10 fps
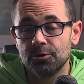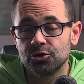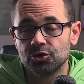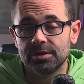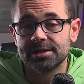you
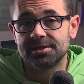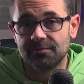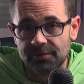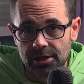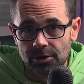enjoyed this
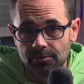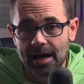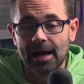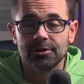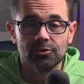video.
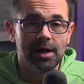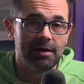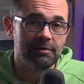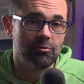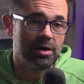I do
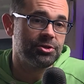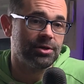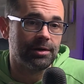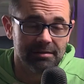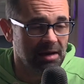have a
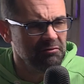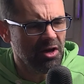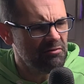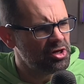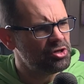question. Have you
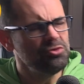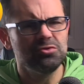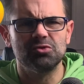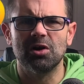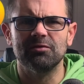ever
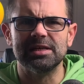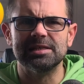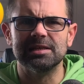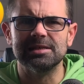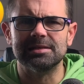used one of
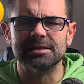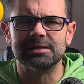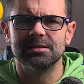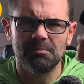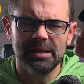these
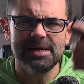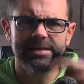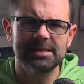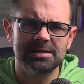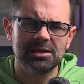lenses?
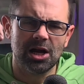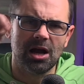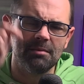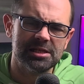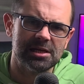Please answer in the
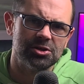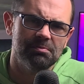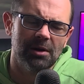comment section